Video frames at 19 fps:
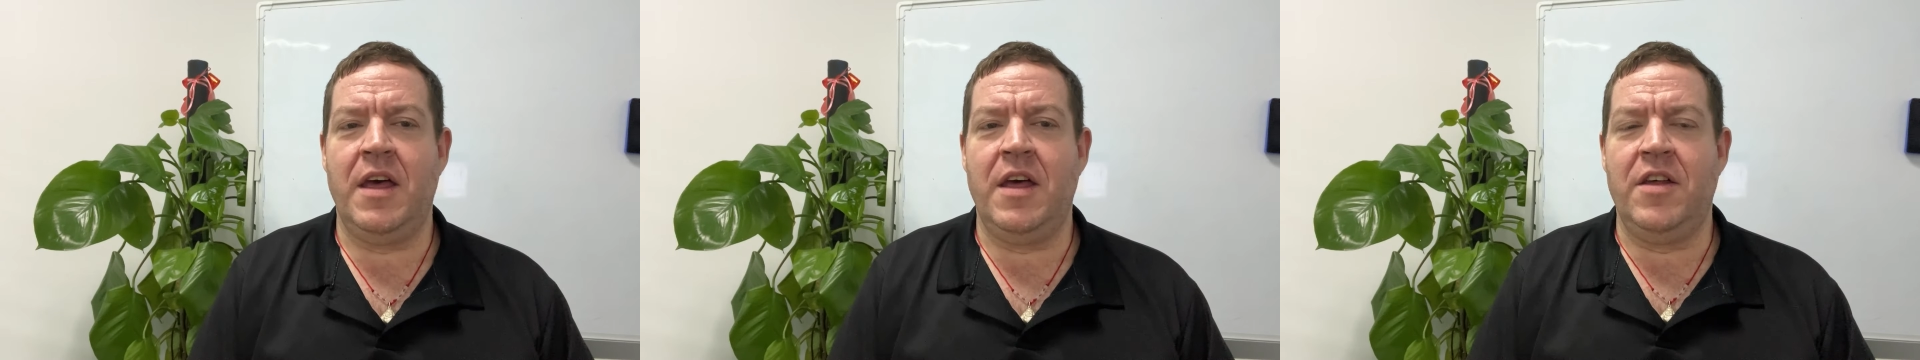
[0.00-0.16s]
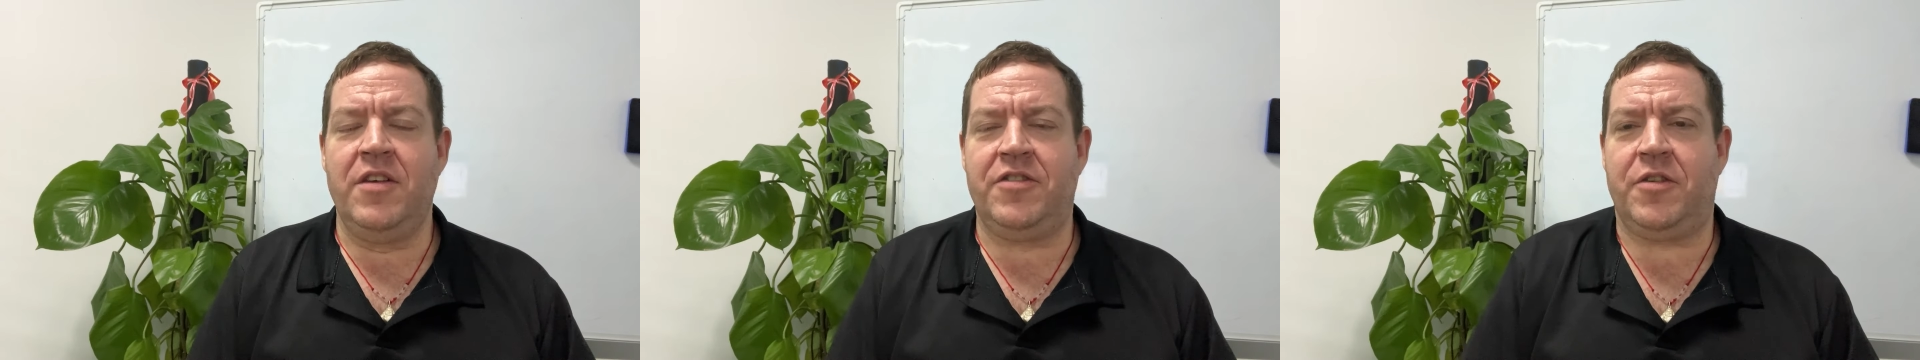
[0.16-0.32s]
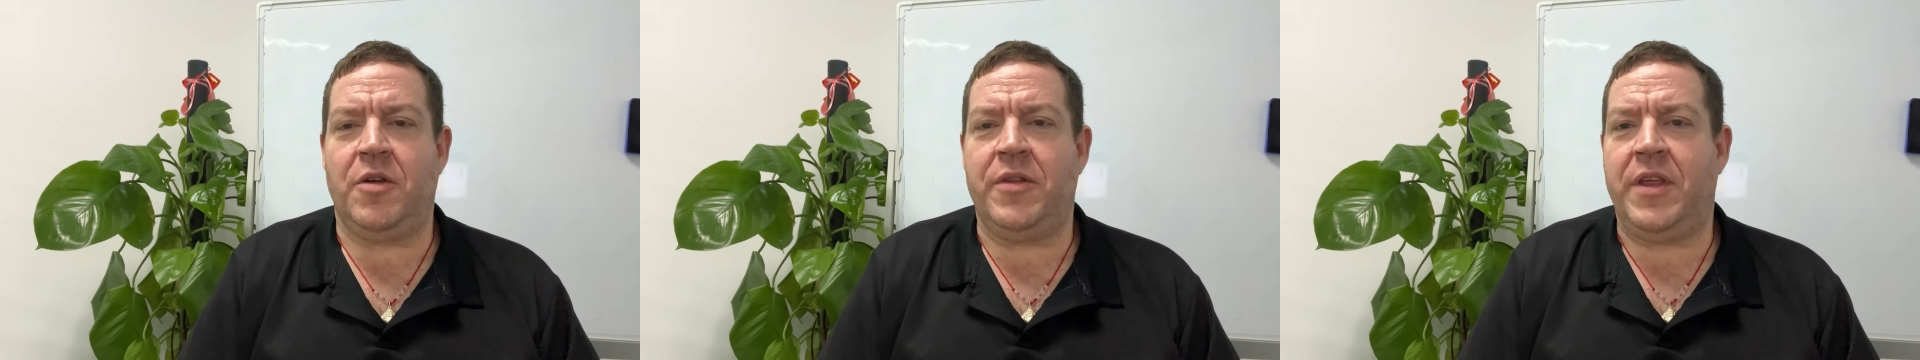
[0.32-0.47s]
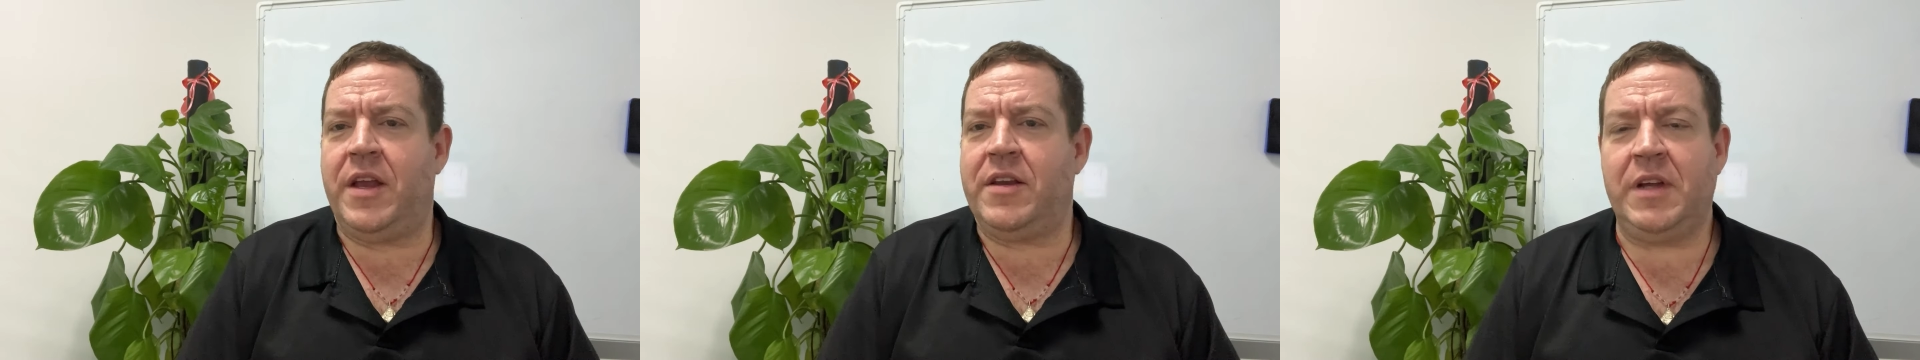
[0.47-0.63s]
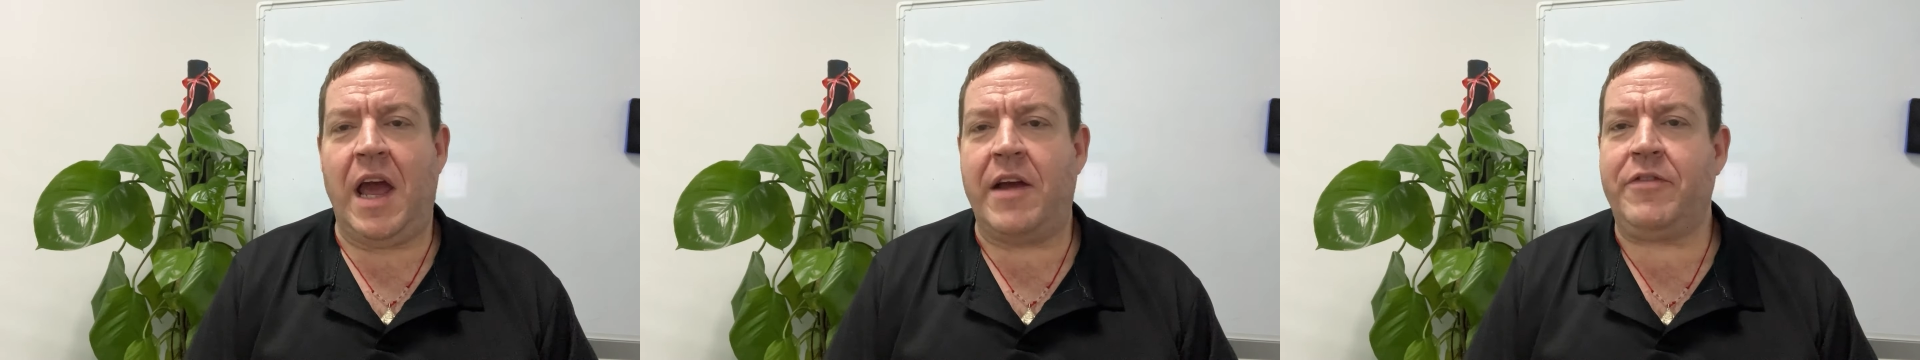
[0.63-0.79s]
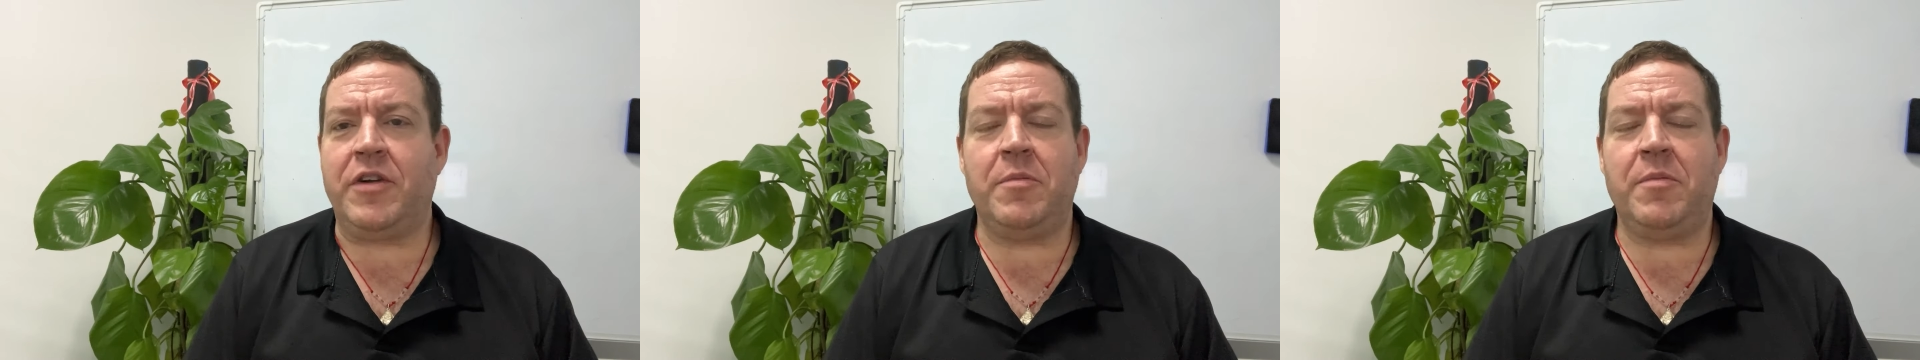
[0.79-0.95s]
so that
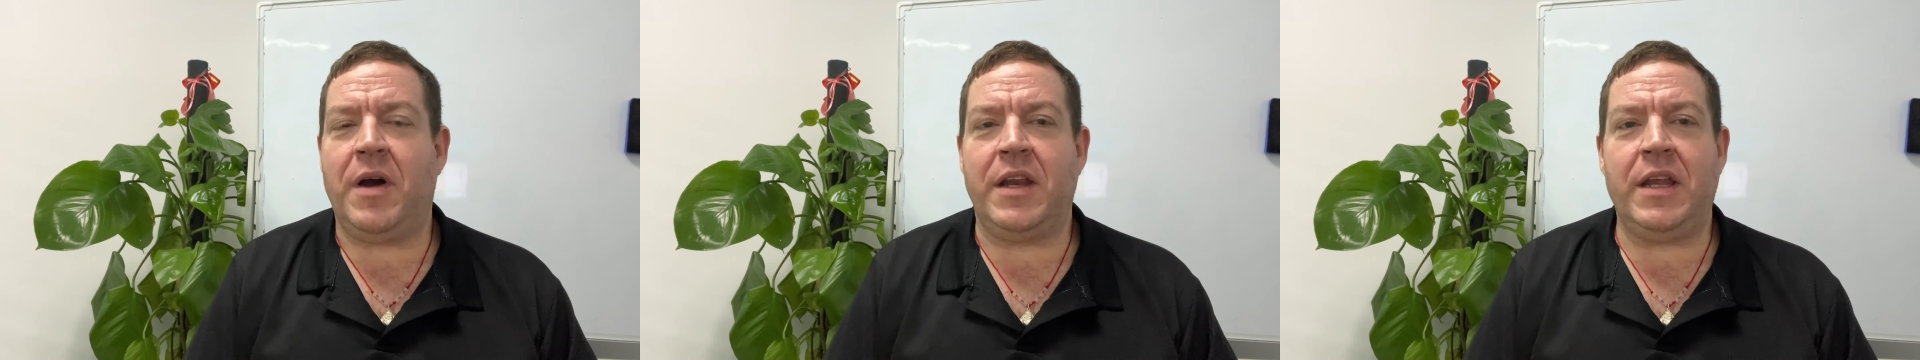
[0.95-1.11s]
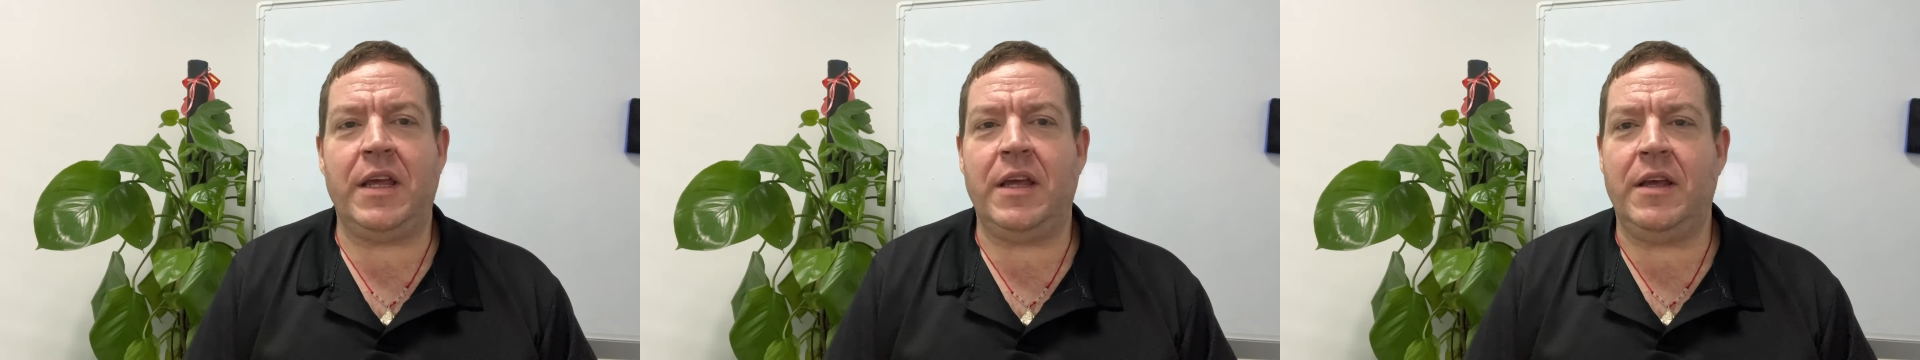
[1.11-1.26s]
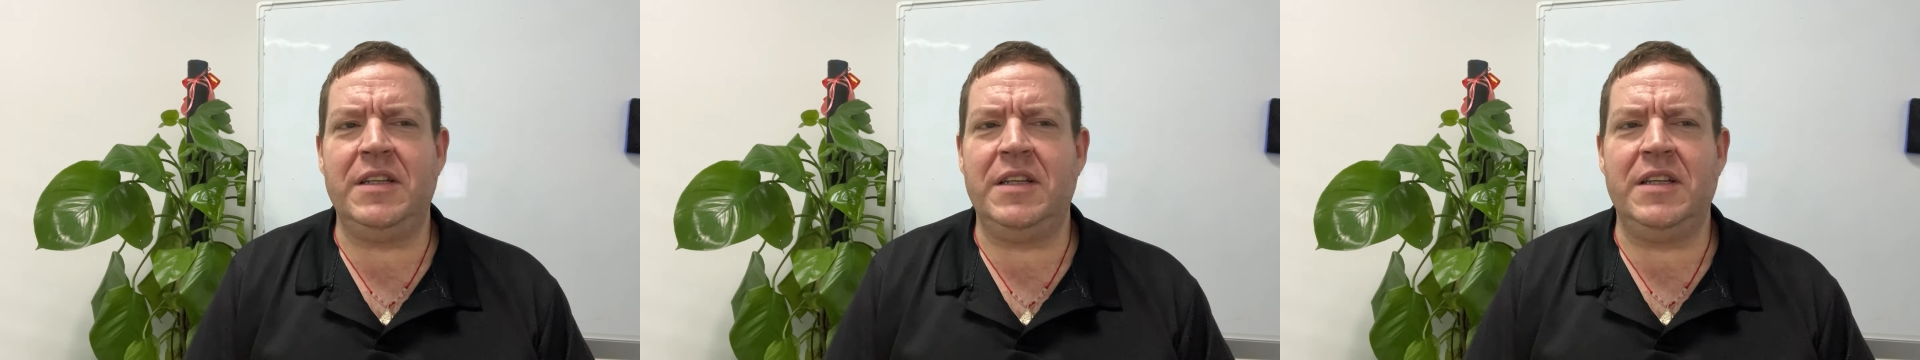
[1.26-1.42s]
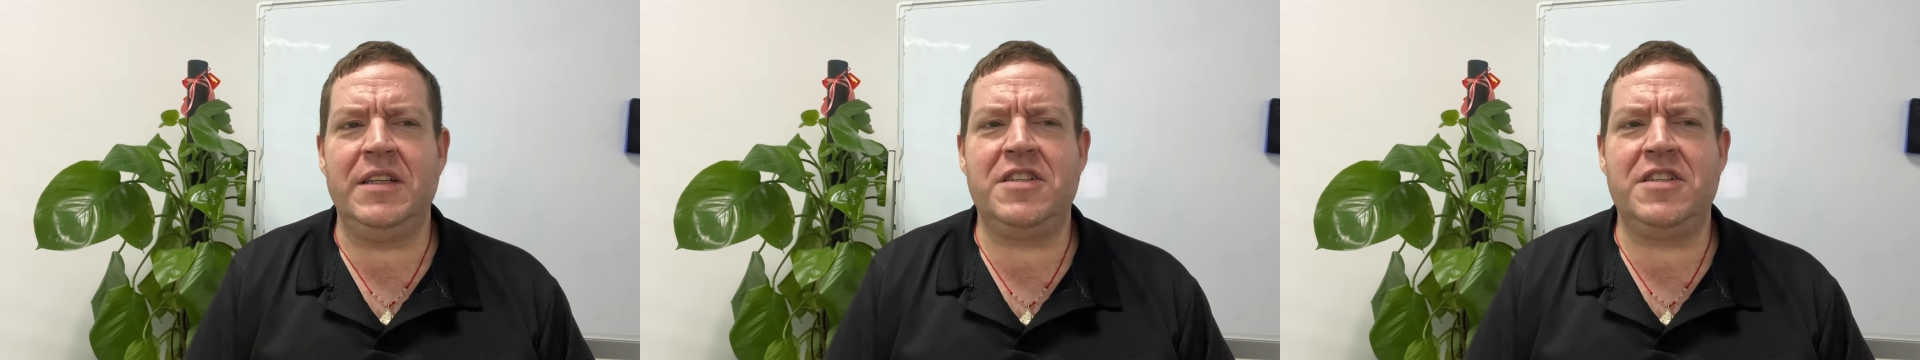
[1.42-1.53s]
everybody